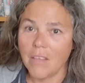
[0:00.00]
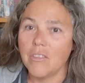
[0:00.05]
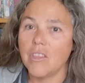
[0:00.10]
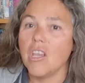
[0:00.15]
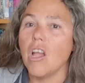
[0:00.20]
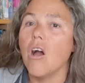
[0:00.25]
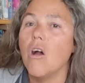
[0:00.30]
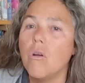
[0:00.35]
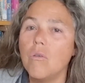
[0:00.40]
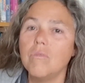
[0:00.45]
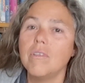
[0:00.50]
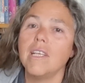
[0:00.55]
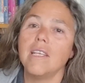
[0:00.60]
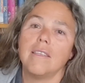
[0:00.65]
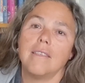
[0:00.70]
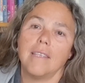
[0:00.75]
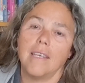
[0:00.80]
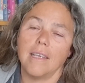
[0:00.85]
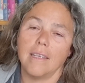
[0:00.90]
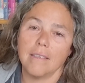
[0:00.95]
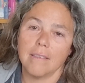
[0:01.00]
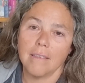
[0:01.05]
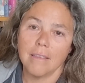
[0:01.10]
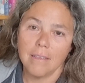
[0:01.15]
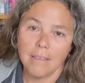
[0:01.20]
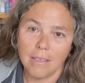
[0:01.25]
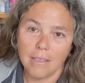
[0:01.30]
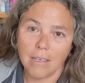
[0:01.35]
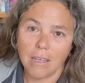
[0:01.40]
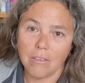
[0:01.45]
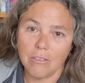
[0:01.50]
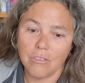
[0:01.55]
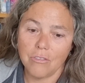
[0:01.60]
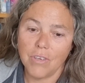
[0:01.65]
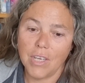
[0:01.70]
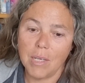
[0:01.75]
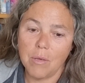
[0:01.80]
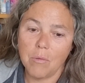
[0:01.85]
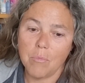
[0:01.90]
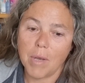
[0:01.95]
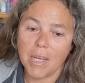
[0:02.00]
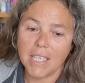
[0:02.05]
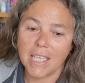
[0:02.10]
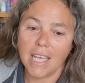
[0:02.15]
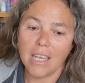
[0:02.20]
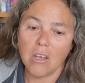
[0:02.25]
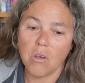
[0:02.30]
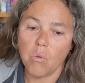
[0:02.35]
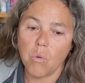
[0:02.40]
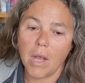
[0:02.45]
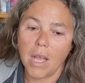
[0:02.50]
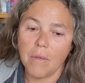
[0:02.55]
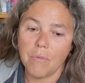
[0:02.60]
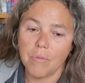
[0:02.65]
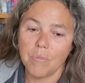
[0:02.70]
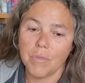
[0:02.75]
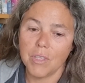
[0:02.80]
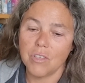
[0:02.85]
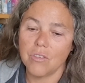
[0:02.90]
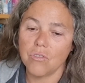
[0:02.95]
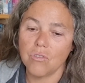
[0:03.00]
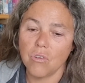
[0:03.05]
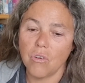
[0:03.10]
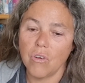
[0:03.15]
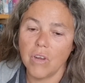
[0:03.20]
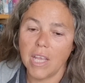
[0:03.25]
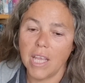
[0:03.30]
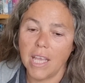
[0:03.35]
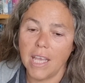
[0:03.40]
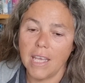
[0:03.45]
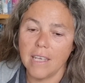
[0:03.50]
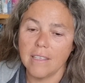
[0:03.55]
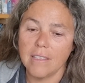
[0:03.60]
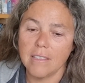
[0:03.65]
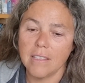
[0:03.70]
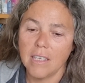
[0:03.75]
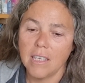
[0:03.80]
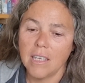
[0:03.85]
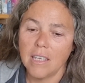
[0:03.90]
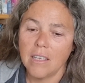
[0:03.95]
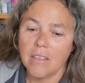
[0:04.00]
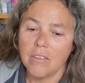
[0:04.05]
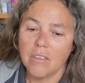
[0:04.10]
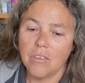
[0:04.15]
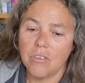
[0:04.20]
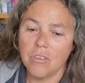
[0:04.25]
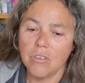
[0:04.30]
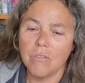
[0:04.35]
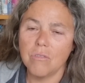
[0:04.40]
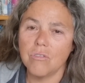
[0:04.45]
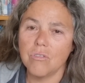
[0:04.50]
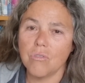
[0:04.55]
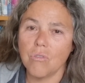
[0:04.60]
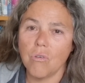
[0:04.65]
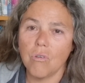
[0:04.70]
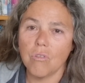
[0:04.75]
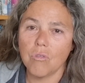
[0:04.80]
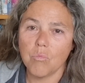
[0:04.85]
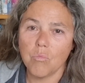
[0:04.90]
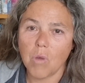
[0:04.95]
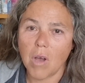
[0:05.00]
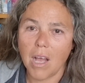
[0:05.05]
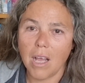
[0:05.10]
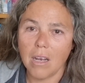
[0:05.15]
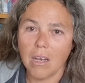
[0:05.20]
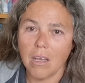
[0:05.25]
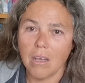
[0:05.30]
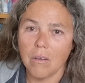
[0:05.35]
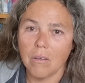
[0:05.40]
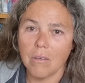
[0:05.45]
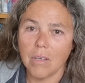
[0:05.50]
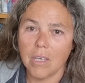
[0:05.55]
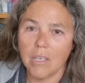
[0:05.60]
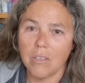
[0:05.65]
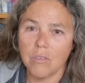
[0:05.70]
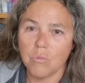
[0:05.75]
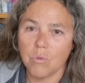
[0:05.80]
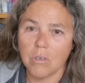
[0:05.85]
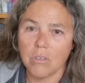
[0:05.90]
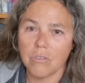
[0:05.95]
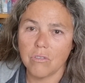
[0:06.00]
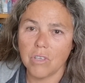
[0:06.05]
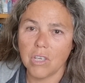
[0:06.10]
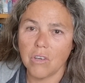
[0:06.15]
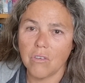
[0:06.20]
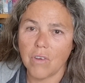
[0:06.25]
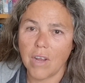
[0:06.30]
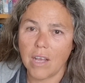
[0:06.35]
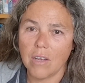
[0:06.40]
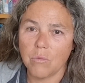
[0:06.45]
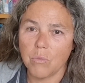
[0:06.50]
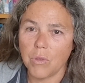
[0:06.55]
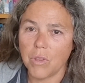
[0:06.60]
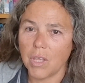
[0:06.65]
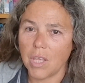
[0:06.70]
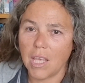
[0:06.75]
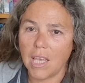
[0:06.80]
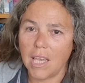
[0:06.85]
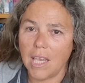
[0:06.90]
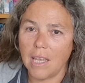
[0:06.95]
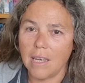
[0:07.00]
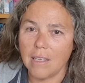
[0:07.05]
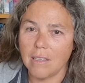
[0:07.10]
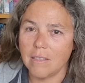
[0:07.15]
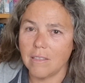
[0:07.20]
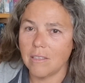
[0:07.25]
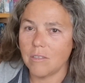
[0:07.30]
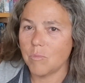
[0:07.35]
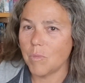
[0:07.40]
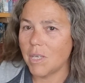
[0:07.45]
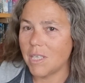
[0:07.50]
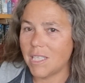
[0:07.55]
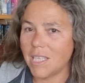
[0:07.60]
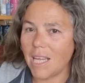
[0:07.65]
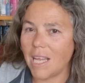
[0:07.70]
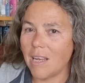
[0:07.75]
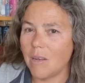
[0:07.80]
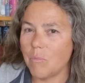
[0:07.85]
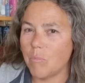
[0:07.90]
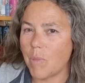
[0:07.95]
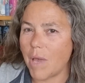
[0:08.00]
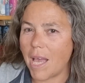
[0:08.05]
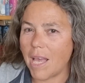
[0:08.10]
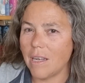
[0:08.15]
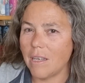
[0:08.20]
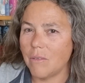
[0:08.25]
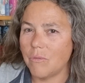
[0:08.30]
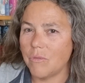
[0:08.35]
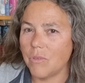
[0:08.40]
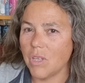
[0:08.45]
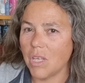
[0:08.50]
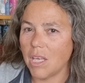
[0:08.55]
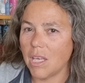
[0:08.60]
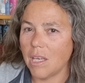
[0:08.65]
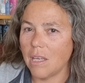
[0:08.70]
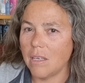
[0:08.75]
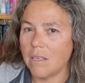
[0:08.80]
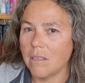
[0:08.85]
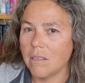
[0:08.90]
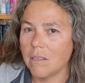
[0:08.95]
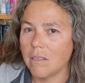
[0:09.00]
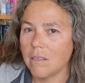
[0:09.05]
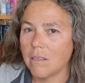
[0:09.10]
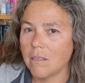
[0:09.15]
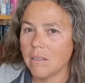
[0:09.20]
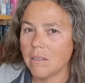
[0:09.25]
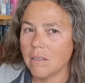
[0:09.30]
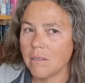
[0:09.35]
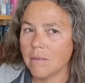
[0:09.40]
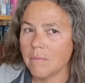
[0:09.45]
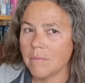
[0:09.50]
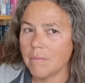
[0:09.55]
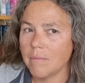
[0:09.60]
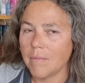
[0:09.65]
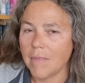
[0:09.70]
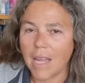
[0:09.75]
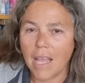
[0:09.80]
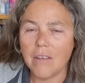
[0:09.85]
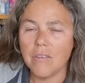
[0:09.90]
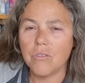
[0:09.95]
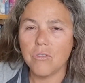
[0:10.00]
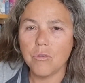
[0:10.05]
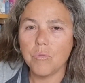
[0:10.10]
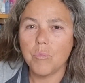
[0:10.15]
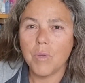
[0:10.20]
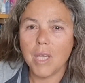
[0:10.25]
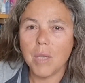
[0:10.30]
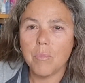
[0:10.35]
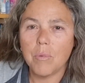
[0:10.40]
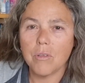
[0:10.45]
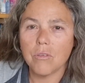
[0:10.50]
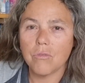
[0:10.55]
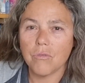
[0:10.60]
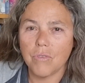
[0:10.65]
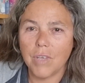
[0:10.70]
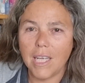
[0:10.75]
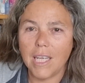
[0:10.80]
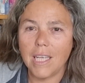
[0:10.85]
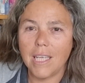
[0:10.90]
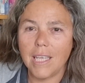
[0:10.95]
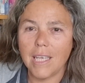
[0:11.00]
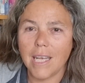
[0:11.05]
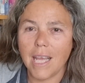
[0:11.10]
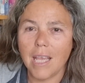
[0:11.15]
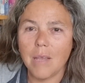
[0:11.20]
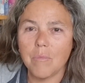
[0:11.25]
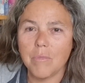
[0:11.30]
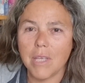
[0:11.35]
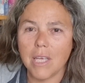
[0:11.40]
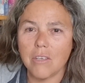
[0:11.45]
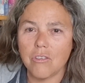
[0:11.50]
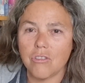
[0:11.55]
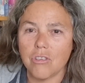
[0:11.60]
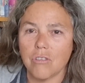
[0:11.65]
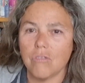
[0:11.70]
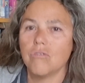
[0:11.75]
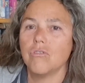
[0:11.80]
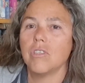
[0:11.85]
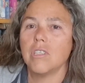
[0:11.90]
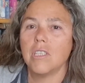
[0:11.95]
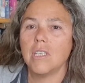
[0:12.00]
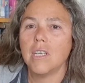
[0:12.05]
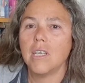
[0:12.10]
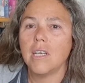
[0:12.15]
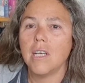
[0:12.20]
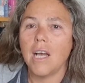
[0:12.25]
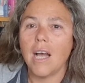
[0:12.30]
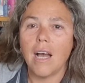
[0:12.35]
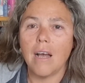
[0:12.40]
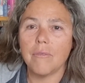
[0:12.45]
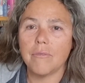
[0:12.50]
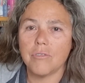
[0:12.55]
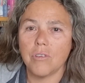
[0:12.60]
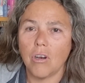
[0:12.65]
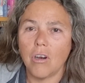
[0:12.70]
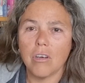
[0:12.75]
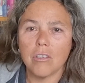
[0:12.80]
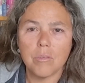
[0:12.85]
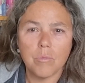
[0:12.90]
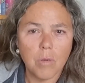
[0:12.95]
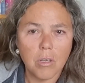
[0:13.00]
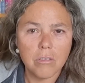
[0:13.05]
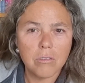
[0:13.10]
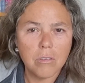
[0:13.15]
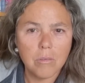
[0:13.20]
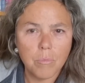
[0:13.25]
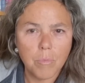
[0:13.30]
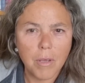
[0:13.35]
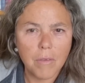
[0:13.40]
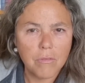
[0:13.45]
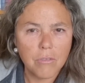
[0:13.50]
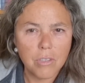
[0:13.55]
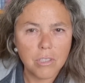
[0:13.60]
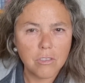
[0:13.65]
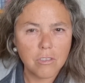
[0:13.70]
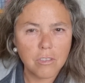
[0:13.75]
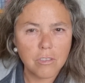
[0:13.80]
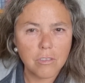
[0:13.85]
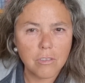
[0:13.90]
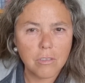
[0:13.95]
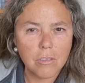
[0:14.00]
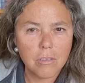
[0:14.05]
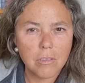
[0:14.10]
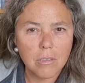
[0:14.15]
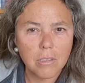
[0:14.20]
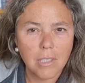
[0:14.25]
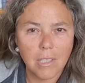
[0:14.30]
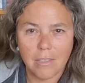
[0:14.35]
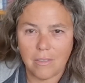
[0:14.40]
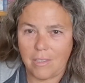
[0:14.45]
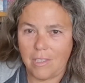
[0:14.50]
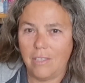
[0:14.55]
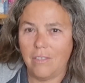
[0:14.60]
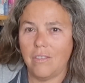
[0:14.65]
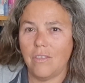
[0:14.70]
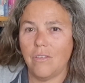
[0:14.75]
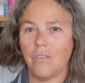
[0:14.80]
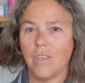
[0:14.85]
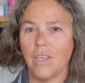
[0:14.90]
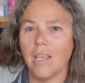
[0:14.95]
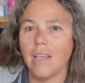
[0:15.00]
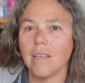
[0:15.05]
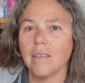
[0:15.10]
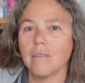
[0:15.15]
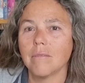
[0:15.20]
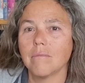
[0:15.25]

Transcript: The only thing that's really my takeaway from this story is the dude's called Milo and he's wandering around with a kid. Is this meant to end badly for the kid? And do people really name their children after hot malted beverages? Is this a thing?